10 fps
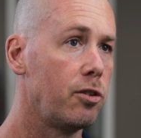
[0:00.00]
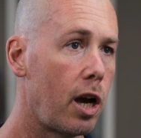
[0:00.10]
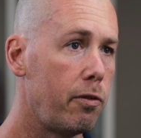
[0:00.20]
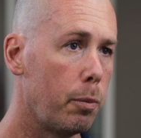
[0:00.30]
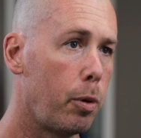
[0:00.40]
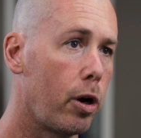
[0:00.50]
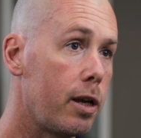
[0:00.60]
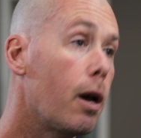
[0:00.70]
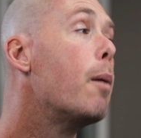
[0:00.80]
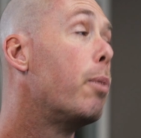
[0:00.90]
over the body,
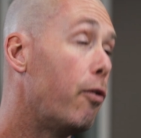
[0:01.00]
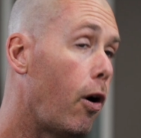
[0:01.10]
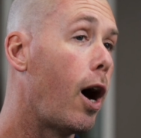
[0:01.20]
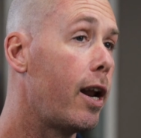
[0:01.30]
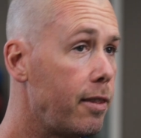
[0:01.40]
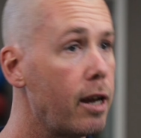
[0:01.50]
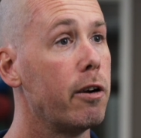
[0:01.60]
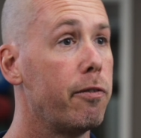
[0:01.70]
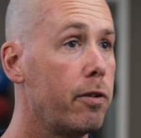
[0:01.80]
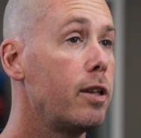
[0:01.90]
provided there
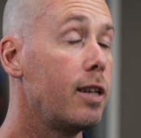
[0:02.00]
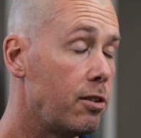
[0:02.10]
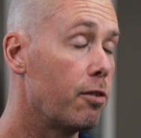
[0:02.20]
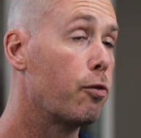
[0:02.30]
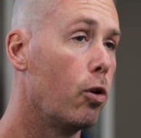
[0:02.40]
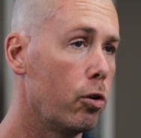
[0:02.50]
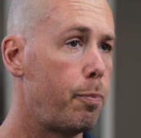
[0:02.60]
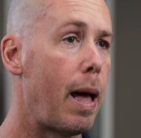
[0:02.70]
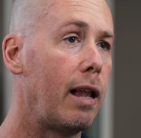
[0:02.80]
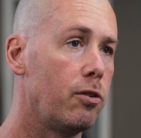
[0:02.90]
is, of course,
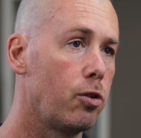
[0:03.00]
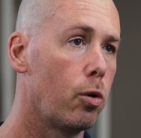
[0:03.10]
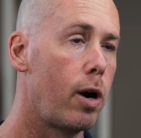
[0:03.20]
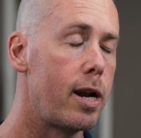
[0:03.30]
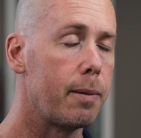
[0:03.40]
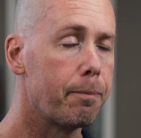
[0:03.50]
balance already.